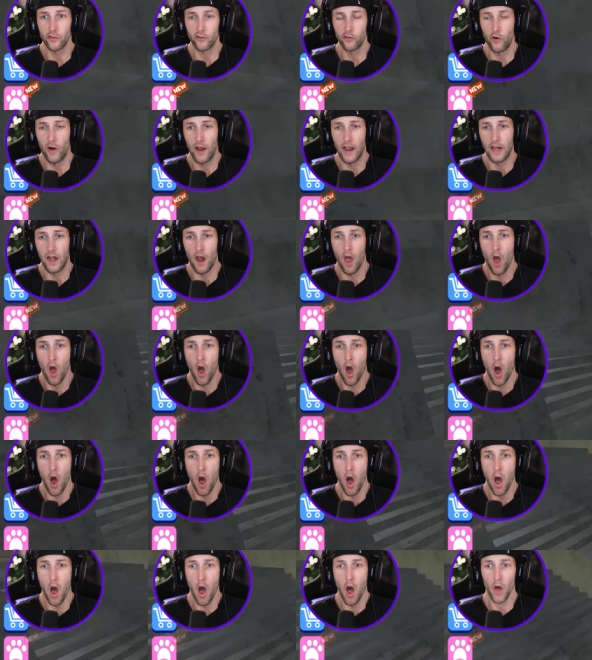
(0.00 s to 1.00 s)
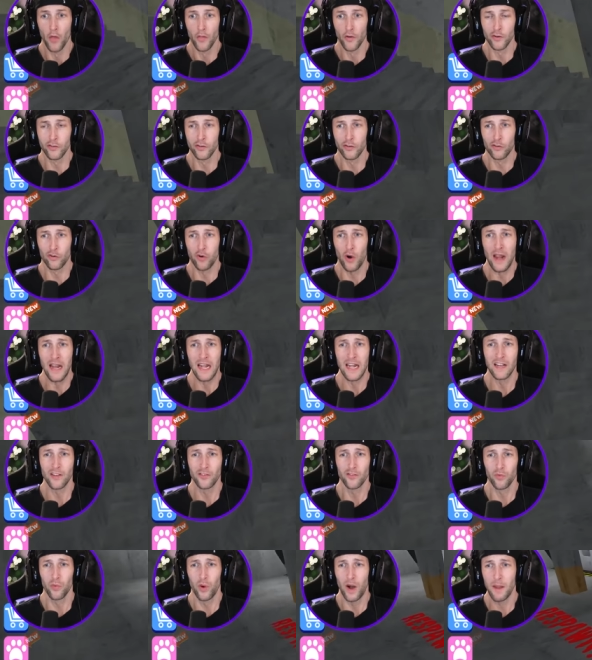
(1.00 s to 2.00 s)
there's a train. There's a train.
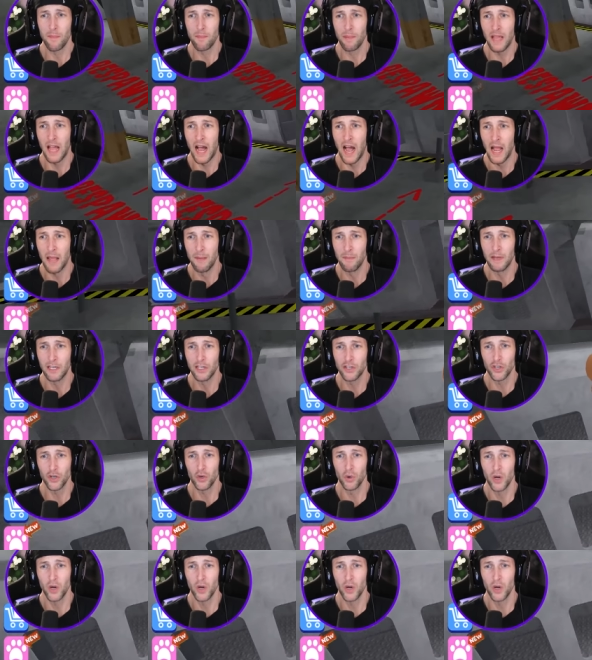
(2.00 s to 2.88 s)
He's right behind me,